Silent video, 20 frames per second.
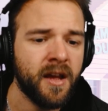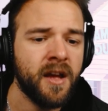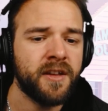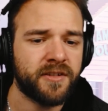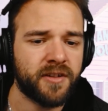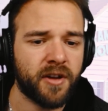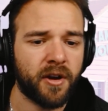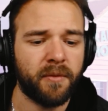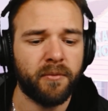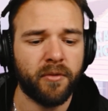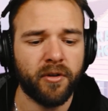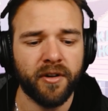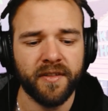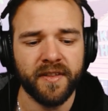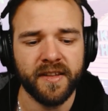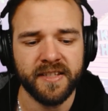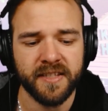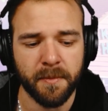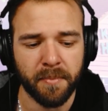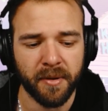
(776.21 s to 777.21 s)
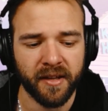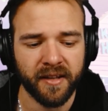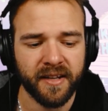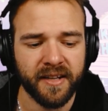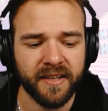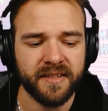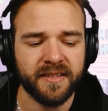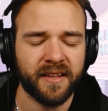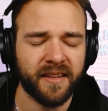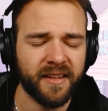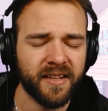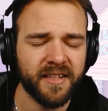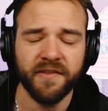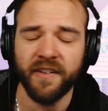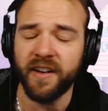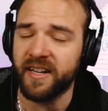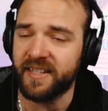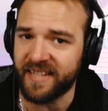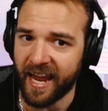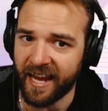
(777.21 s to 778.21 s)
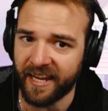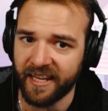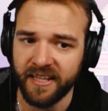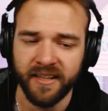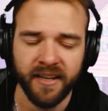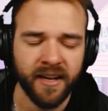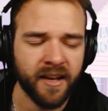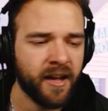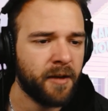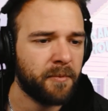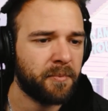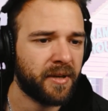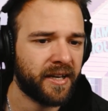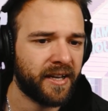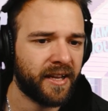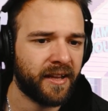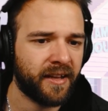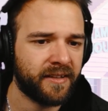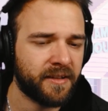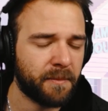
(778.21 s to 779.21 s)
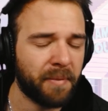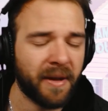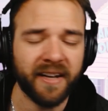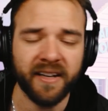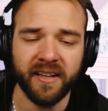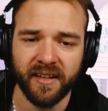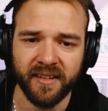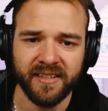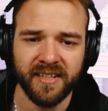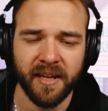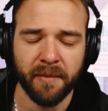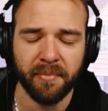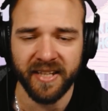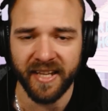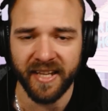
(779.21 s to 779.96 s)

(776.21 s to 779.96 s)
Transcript: So more of these abilities, it's very techy, but depending on the type